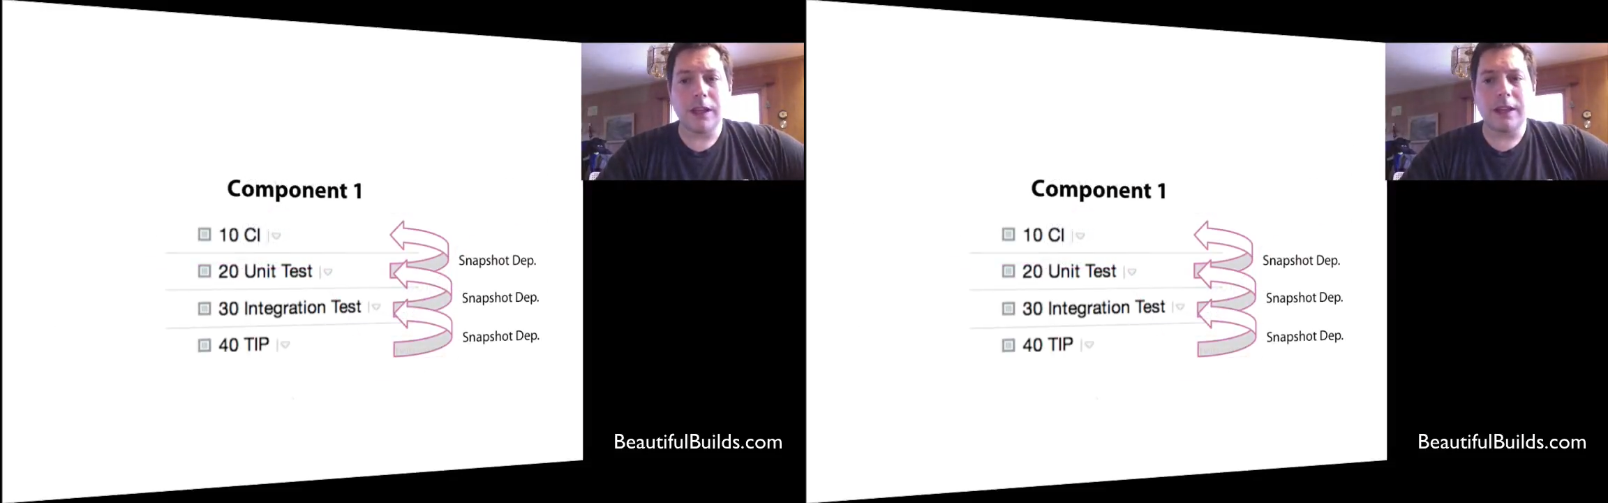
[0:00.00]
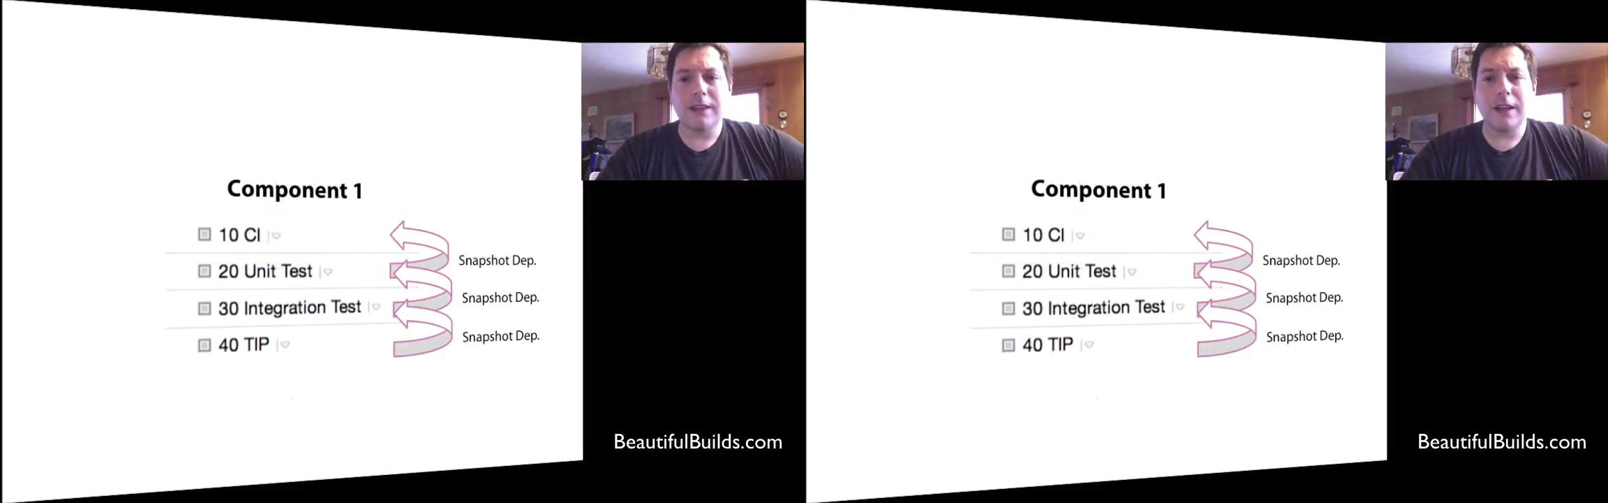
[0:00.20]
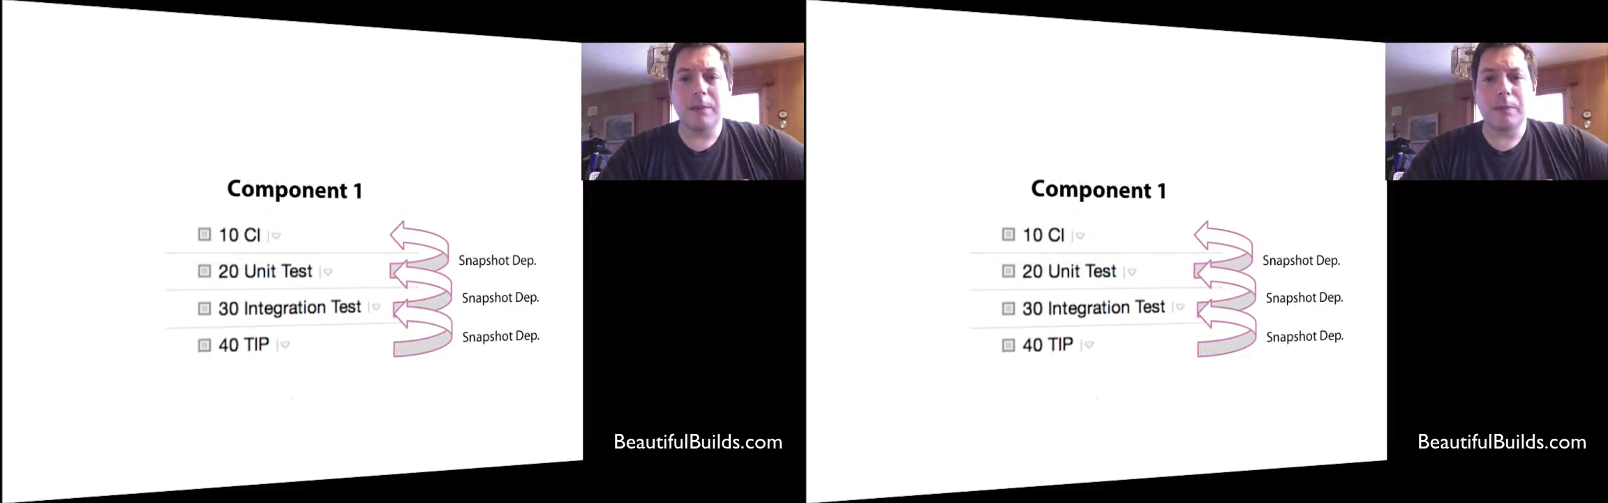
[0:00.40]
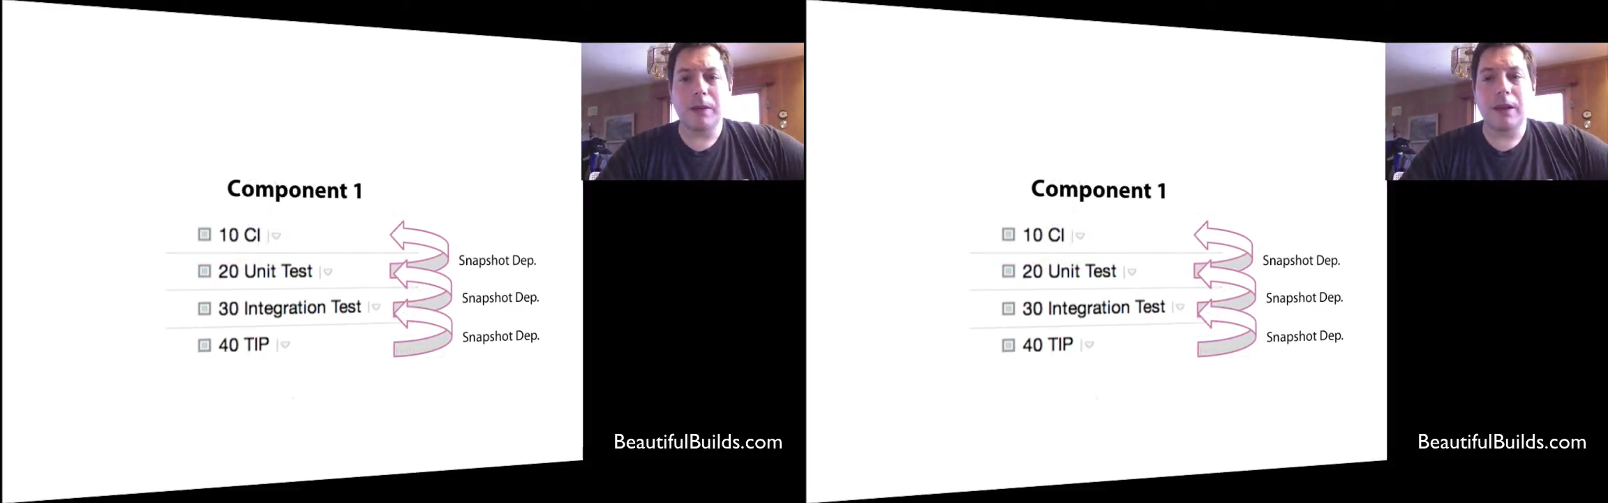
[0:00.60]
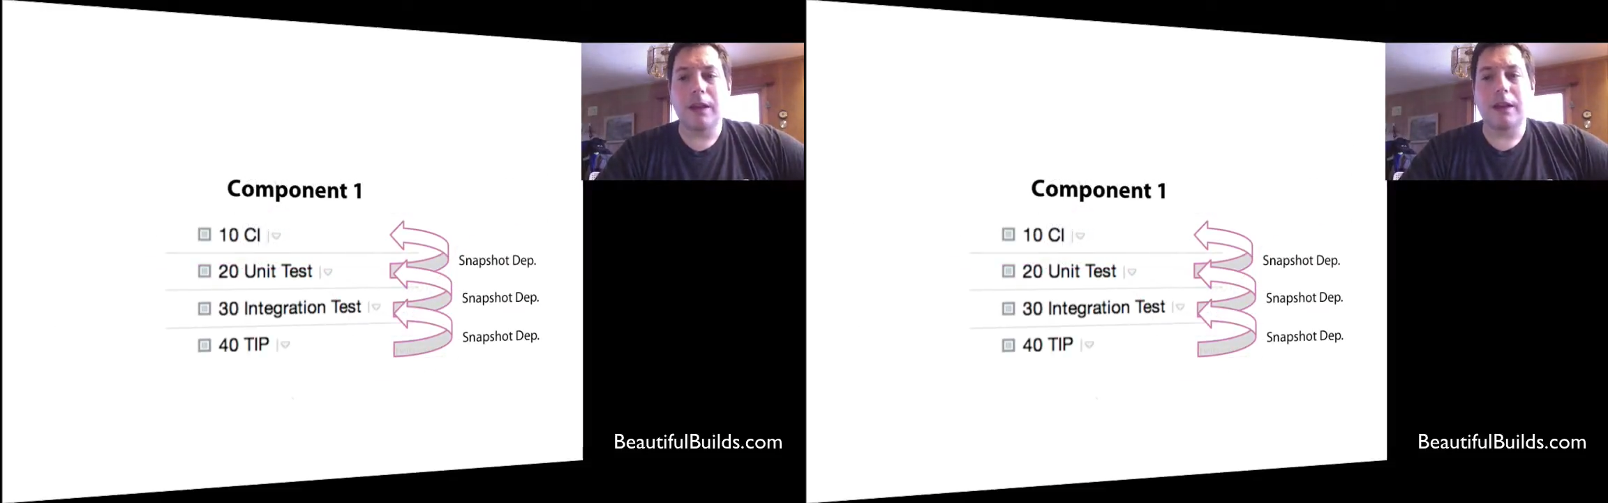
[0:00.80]
a
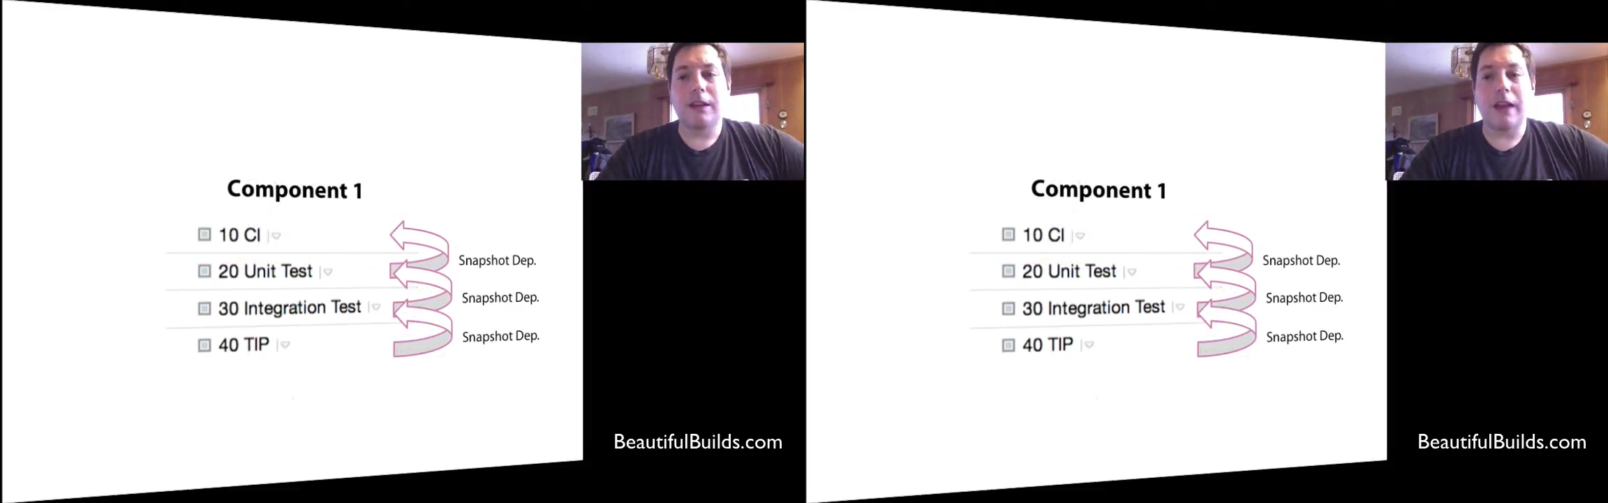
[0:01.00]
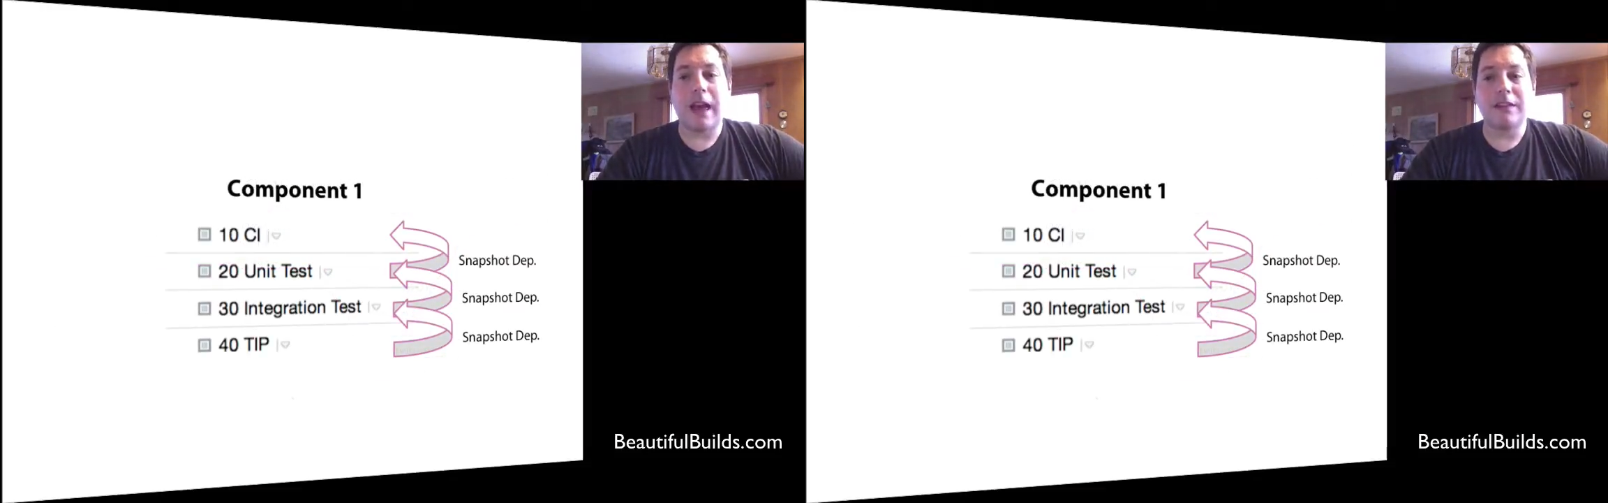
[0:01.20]
tip it has a